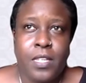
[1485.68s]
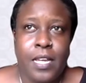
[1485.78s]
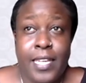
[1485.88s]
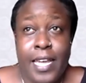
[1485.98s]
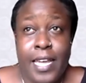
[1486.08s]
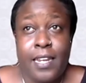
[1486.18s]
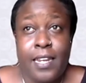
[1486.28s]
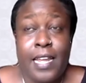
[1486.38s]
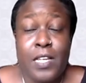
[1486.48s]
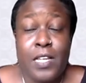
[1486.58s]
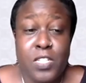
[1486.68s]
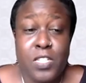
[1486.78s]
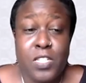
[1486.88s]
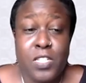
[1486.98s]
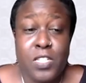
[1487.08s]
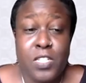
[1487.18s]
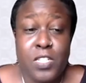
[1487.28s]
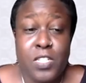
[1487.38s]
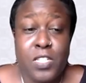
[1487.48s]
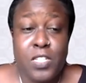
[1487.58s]
again, that's the reality, that the
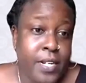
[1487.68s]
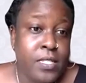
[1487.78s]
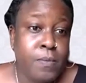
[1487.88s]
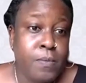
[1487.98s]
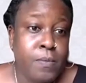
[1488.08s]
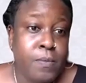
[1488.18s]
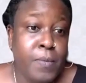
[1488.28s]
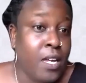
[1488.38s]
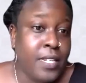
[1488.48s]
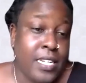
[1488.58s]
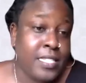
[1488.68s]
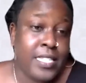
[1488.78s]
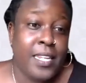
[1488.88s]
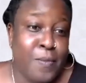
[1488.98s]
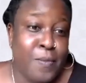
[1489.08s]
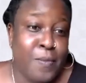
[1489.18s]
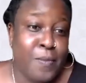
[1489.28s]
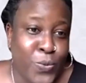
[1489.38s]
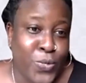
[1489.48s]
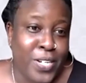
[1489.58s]
near peers they didn't sign up
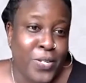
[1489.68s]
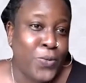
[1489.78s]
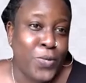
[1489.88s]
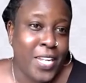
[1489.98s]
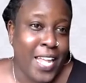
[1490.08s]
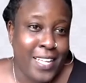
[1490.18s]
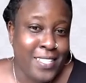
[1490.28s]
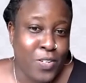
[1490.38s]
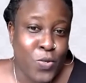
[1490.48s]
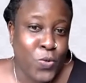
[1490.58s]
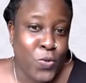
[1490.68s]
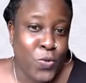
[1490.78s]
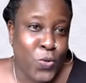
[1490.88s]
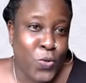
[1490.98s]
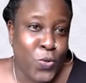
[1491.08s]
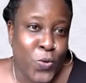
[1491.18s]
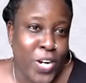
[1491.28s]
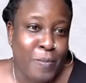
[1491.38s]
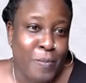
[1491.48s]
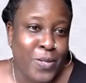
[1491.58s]
to support a whole class, a whole
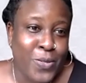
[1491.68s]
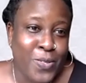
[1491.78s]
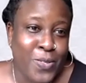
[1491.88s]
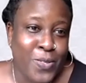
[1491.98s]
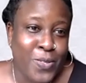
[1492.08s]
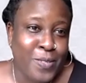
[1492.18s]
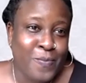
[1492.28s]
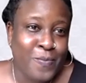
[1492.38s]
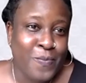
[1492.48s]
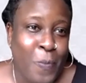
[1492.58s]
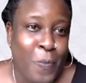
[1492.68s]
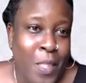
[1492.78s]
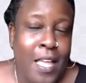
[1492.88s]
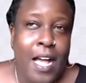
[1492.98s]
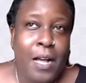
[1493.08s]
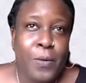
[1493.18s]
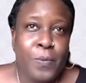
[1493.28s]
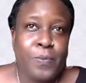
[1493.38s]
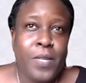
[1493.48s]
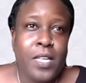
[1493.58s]
cohort below them.
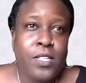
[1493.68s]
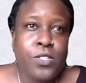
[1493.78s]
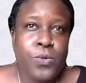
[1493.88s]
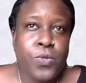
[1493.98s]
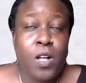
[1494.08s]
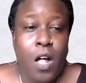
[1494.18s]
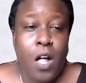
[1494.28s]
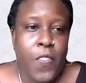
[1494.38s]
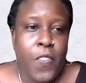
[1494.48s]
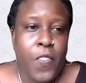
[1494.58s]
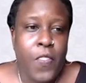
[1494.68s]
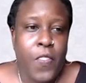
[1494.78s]
So those are all things that I think,